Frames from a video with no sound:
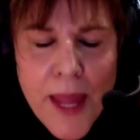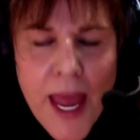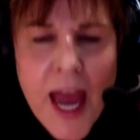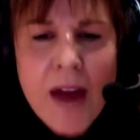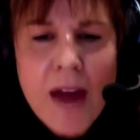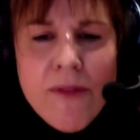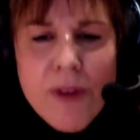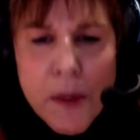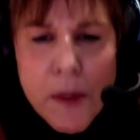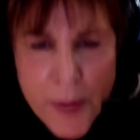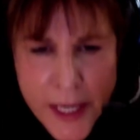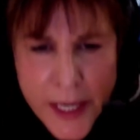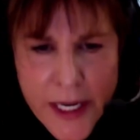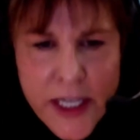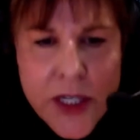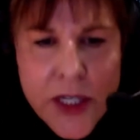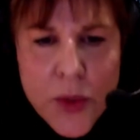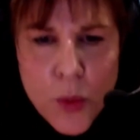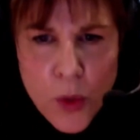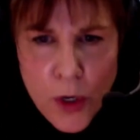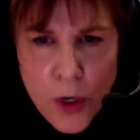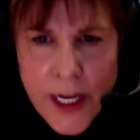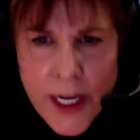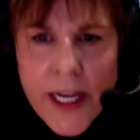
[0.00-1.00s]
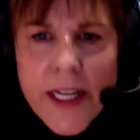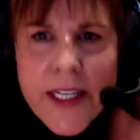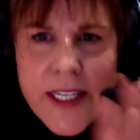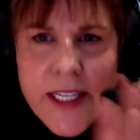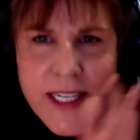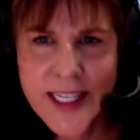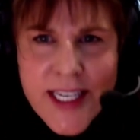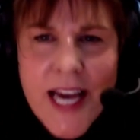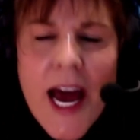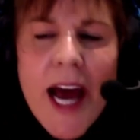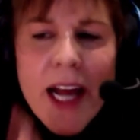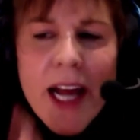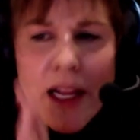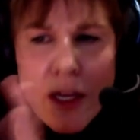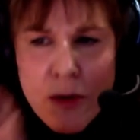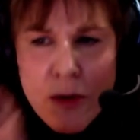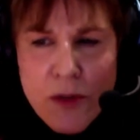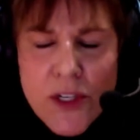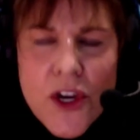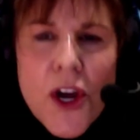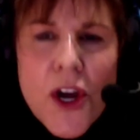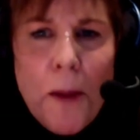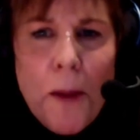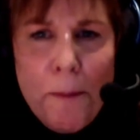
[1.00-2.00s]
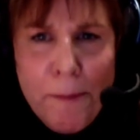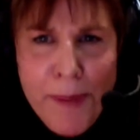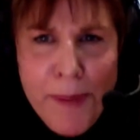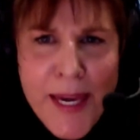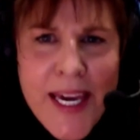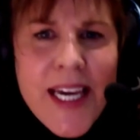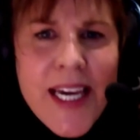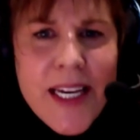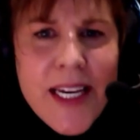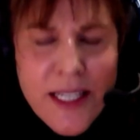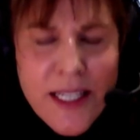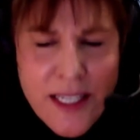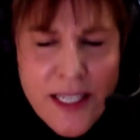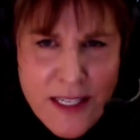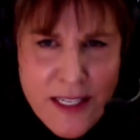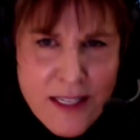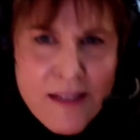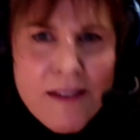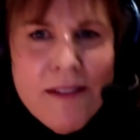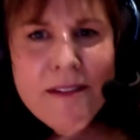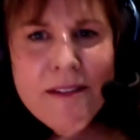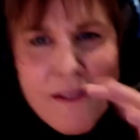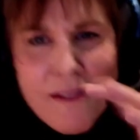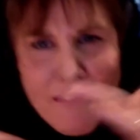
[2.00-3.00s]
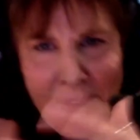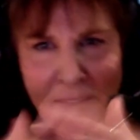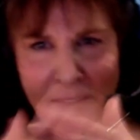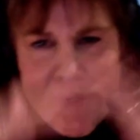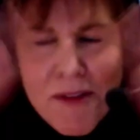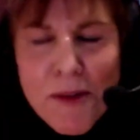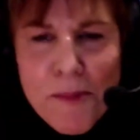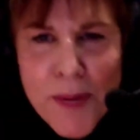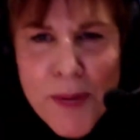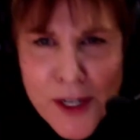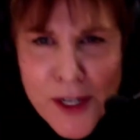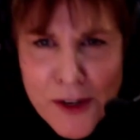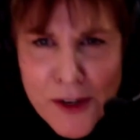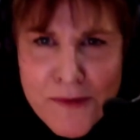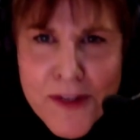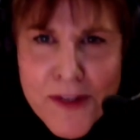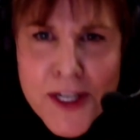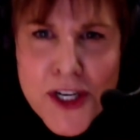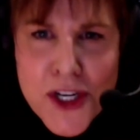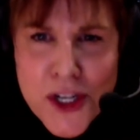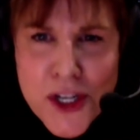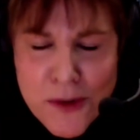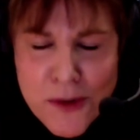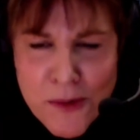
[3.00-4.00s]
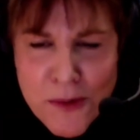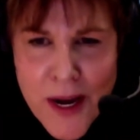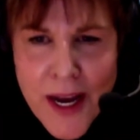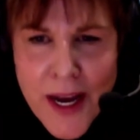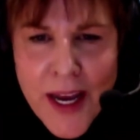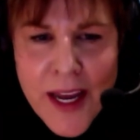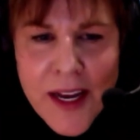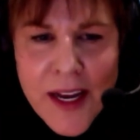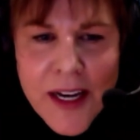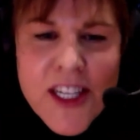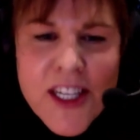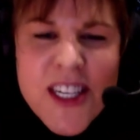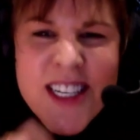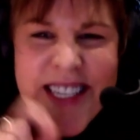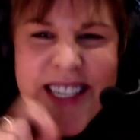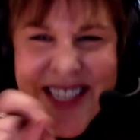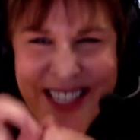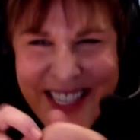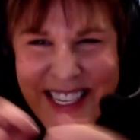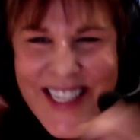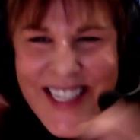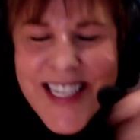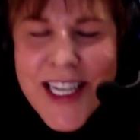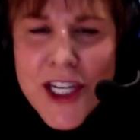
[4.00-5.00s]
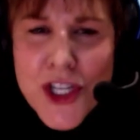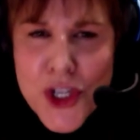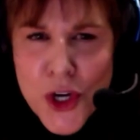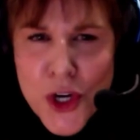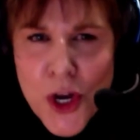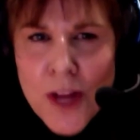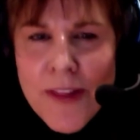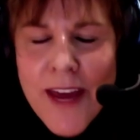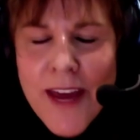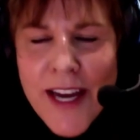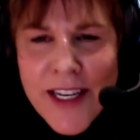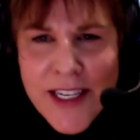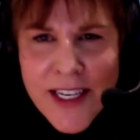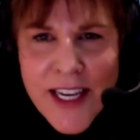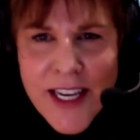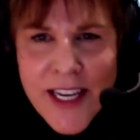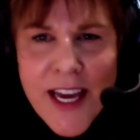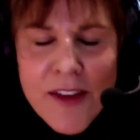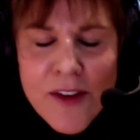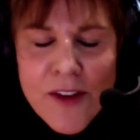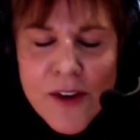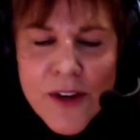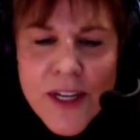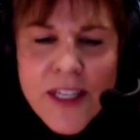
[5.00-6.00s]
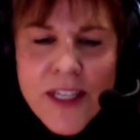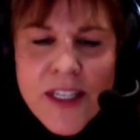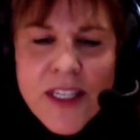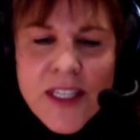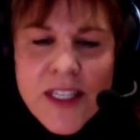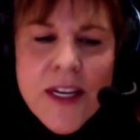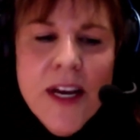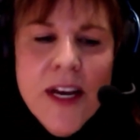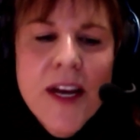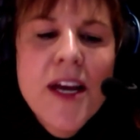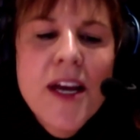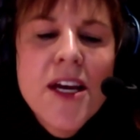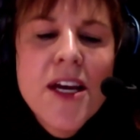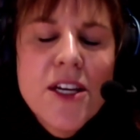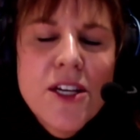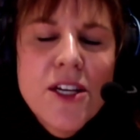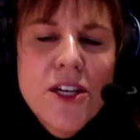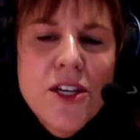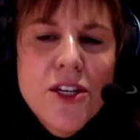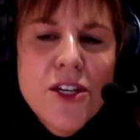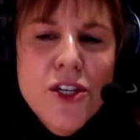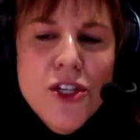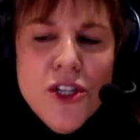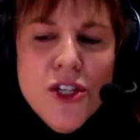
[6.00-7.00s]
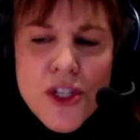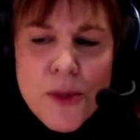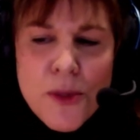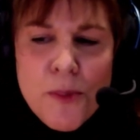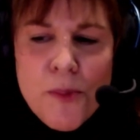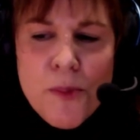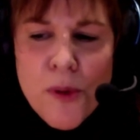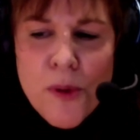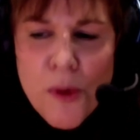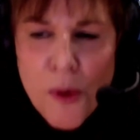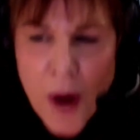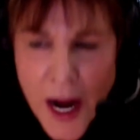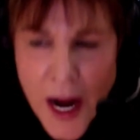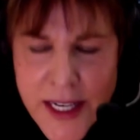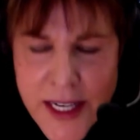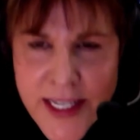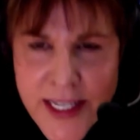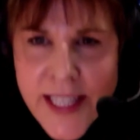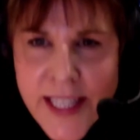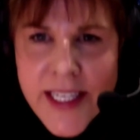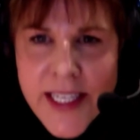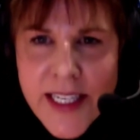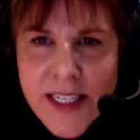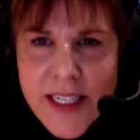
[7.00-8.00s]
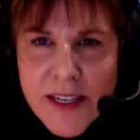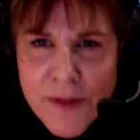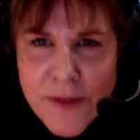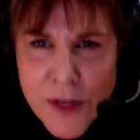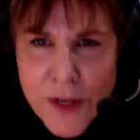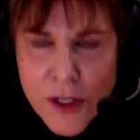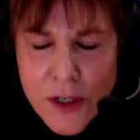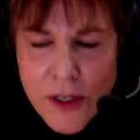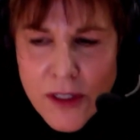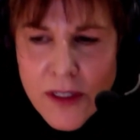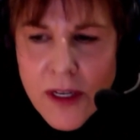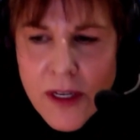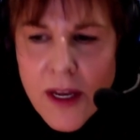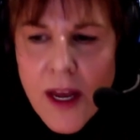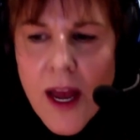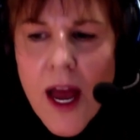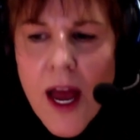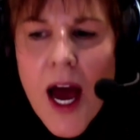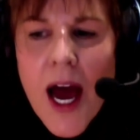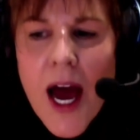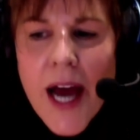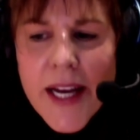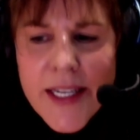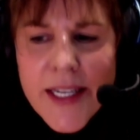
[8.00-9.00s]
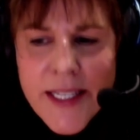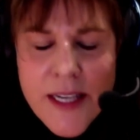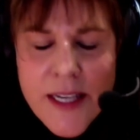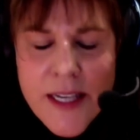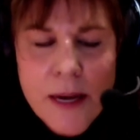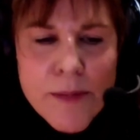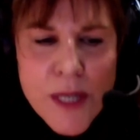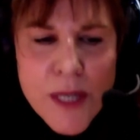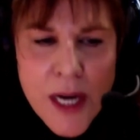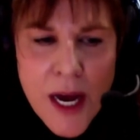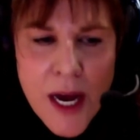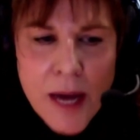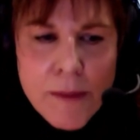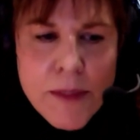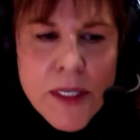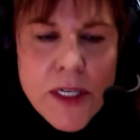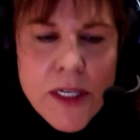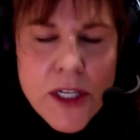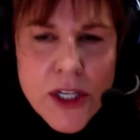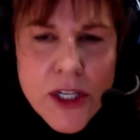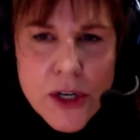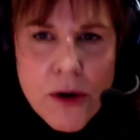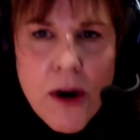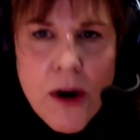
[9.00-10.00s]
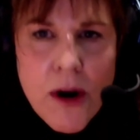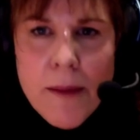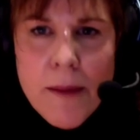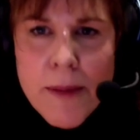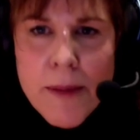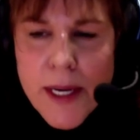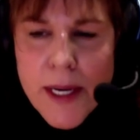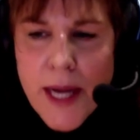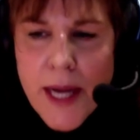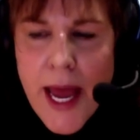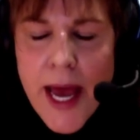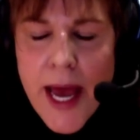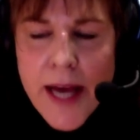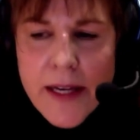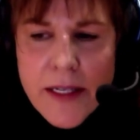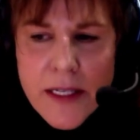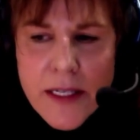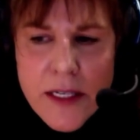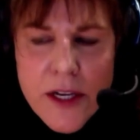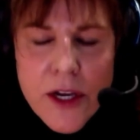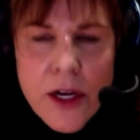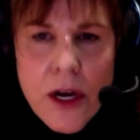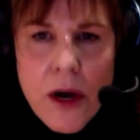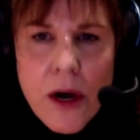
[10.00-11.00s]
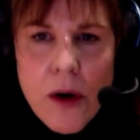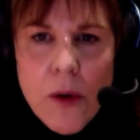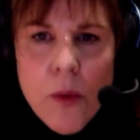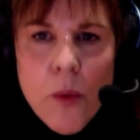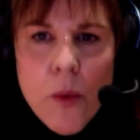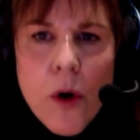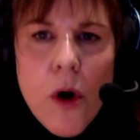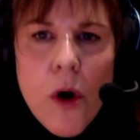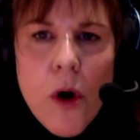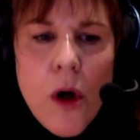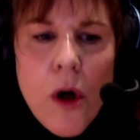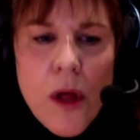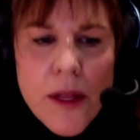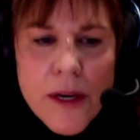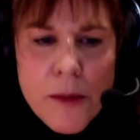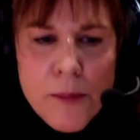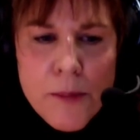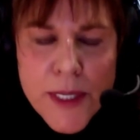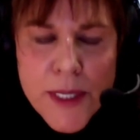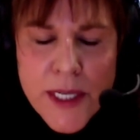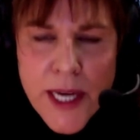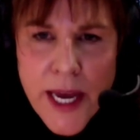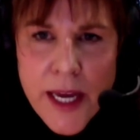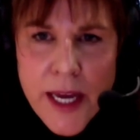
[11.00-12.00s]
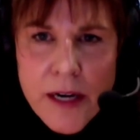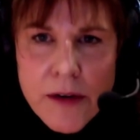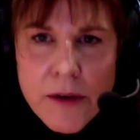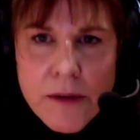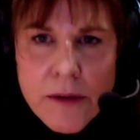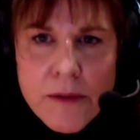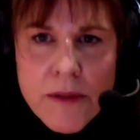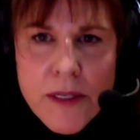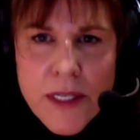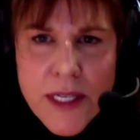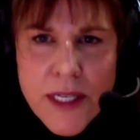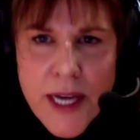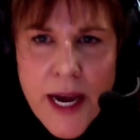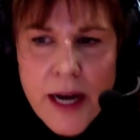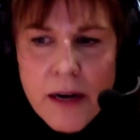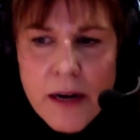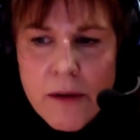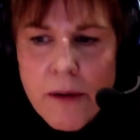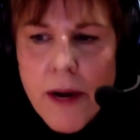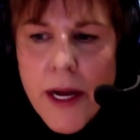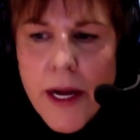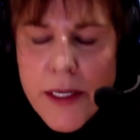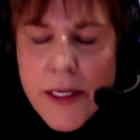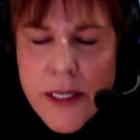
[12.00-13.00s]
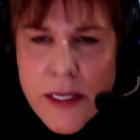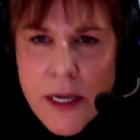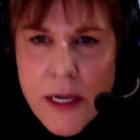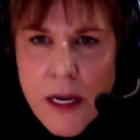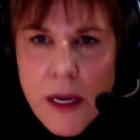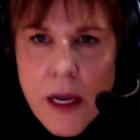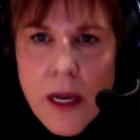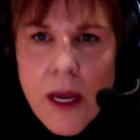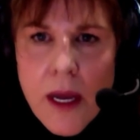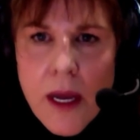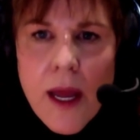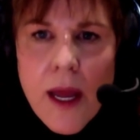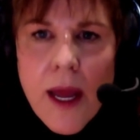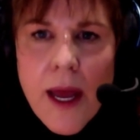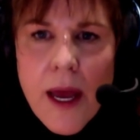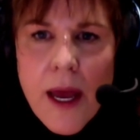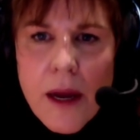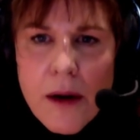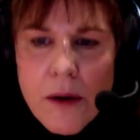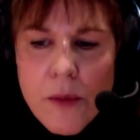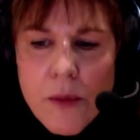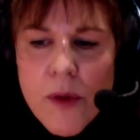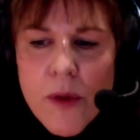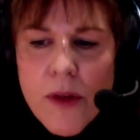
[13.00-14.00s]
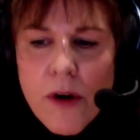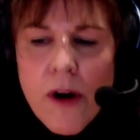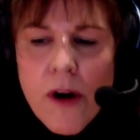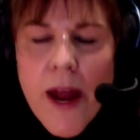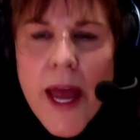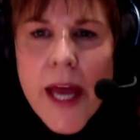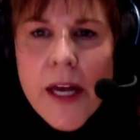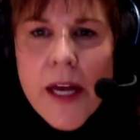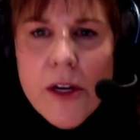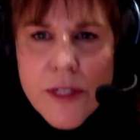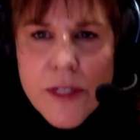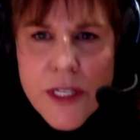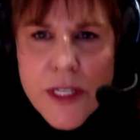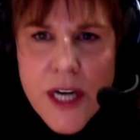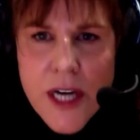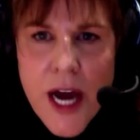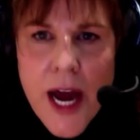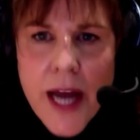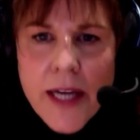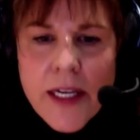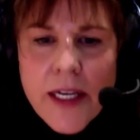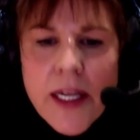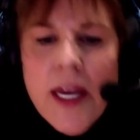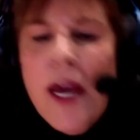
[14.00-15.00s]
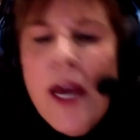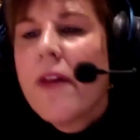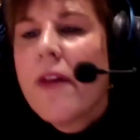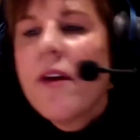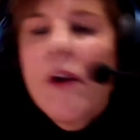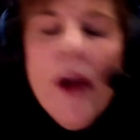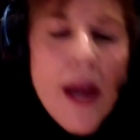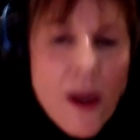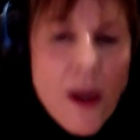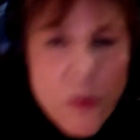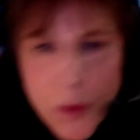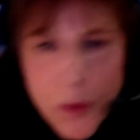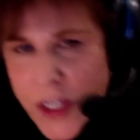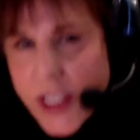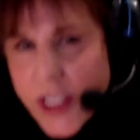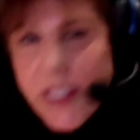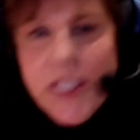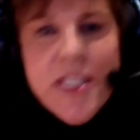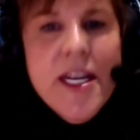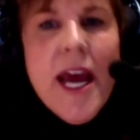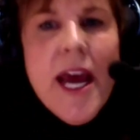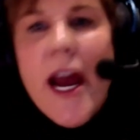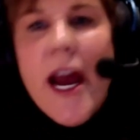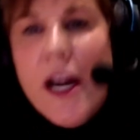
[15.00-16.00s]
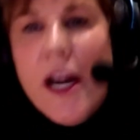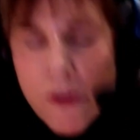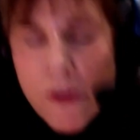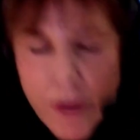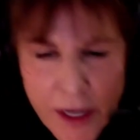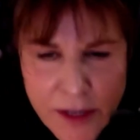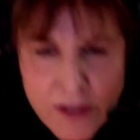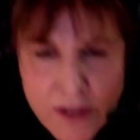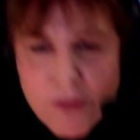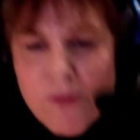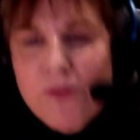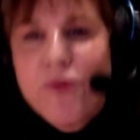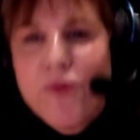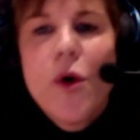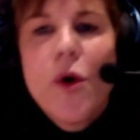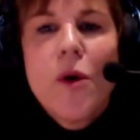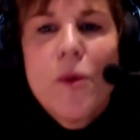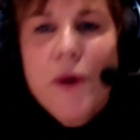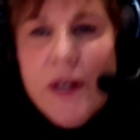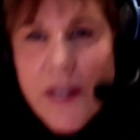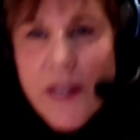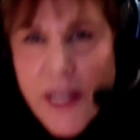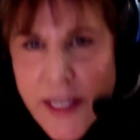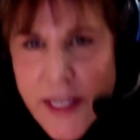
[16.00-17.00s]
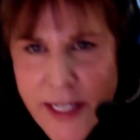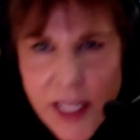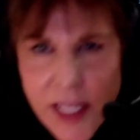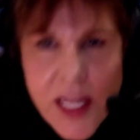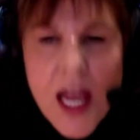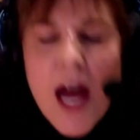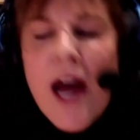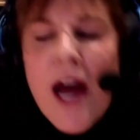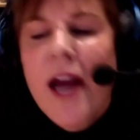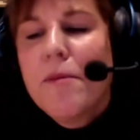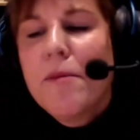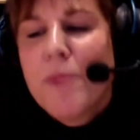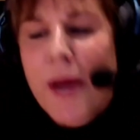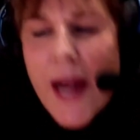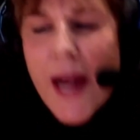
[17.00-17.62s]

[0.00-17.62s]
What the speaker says: Everybody is working in silos on a piece of the bigger vision, right? To stitch all that together is surprisingly difficult. I sometimes describe it as, we're all in a potato sack race and with our ankles tied together, and we're staggering forward as a line.